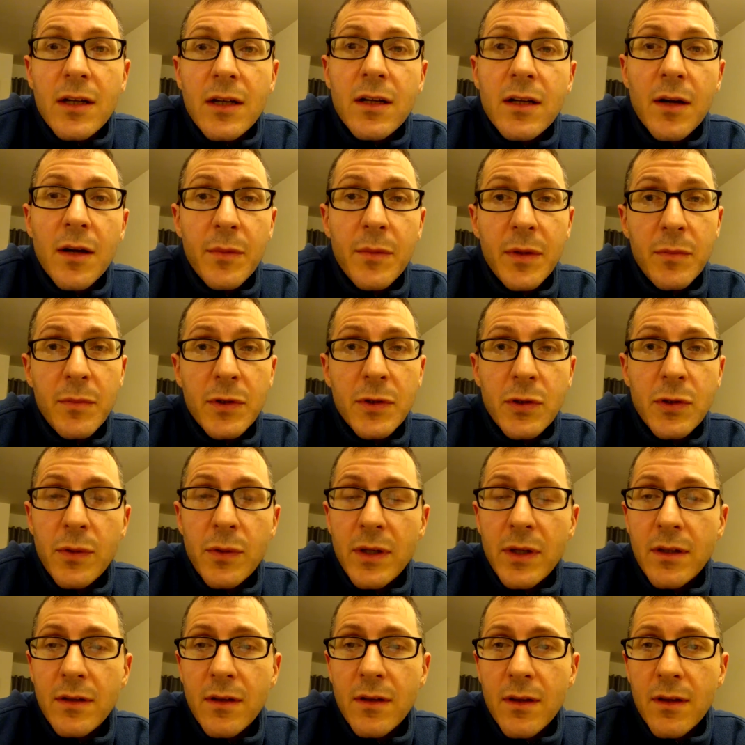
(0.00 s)
come in
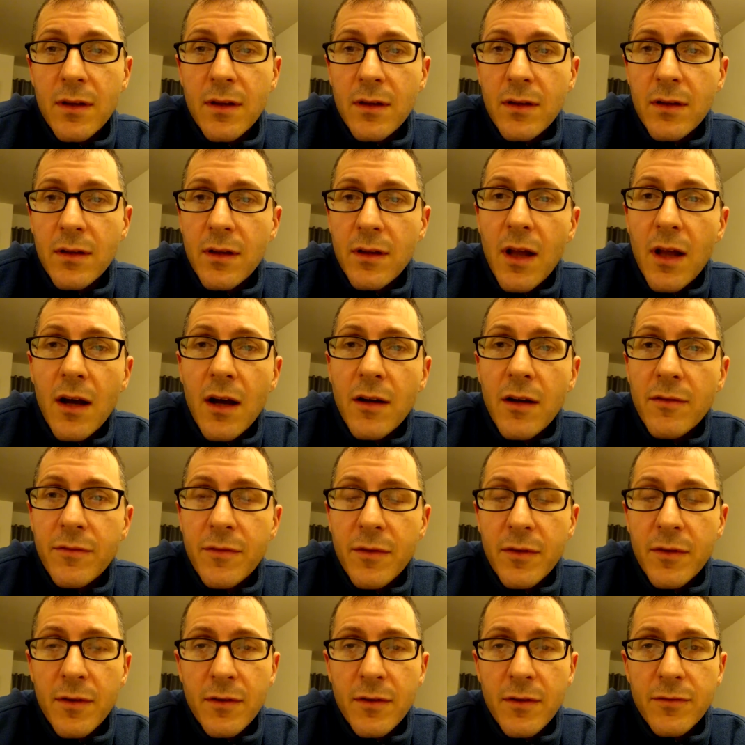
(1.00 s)
between the
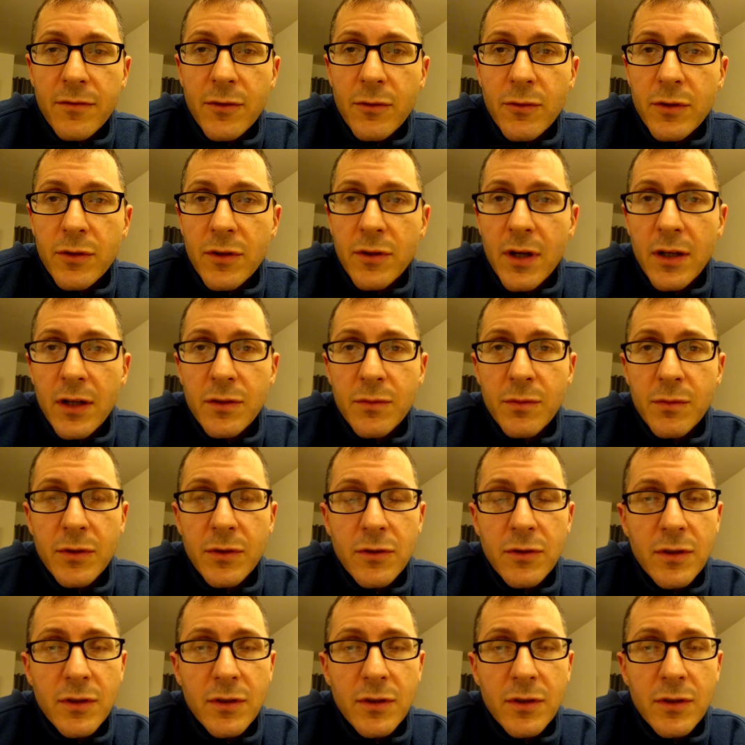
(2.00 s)
love of you and your husband,